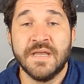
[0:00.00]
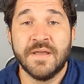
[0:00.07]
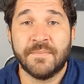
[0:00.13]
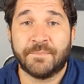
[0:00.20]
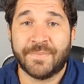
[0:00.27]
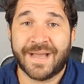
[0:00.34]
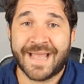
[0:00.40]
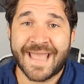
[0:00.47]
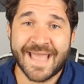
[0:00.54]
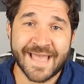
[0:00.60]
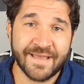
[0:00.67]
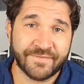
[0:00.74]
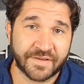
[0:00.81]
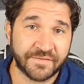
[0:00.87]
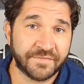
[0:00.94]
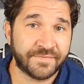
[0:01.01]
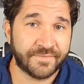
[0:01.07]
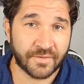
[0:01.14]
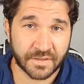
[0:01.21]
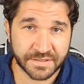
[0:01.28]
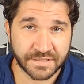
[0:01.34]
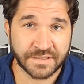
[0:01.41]
By having
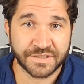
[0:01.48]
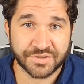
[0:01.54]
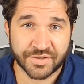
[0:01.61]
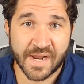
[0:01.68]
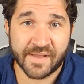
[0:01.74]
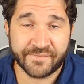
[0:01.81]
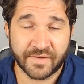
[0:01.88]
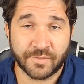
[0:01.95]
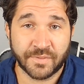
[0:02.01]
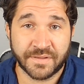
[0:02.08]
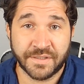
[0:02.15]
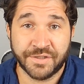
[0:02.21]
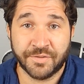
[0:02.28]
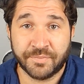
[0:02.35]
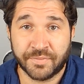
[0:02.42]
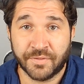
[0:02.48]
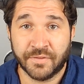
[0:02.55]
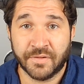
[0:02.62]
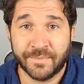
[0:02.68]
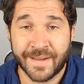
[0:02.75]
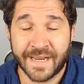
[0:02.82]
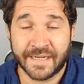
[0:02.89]
fraudulent traffic within your
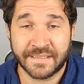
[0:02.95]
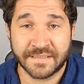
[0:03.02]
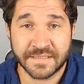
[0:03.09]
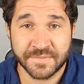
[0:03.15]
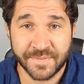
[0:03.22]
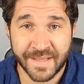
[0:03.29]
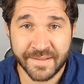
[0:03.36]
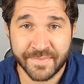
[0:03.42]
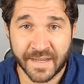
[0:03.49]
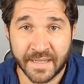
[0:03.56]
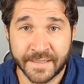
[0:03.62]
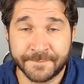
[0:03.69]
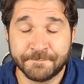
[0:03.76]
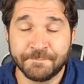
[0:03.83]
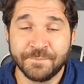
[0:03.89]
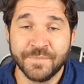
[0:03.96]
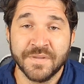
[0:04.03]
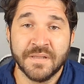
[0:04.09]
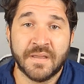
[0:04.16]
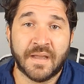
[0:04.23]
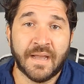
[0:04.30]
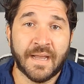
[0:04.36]
programmatic display buying,
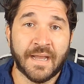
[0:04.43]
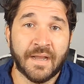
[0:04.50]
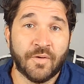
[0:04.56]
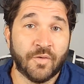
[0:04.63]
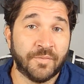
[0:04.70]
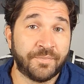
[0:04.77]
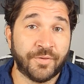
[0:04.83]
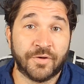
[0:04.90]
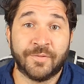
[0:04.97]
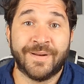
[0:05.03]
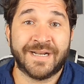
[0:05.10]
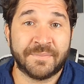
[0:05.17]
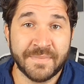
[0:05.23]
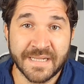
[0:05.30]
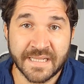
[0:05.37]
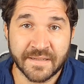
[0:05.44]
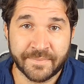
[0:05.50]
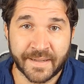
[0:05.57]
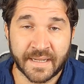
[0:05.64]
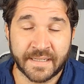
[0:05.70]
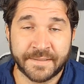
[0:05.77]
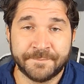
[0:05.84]
programmatic media
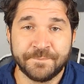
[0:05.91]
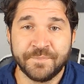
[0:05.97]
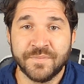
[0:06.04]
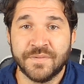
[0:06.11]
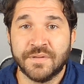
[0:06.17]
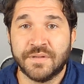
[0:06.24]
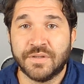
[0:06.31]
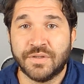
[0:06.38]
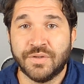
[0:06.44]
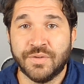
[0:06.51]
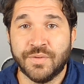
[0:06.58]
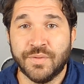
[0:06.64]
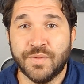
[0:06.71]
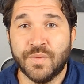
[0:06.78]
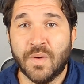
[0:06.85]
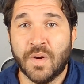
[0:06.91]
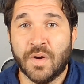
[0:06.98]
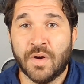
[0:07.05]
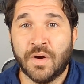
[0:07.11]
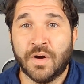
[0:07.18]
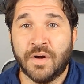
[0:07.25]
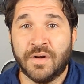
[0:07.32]
buying, you
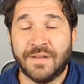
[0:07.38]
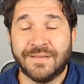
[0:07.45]
are